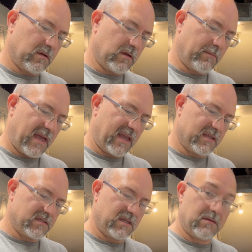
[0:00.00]
a
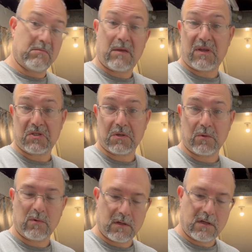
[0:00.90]
magazine, maybe 2,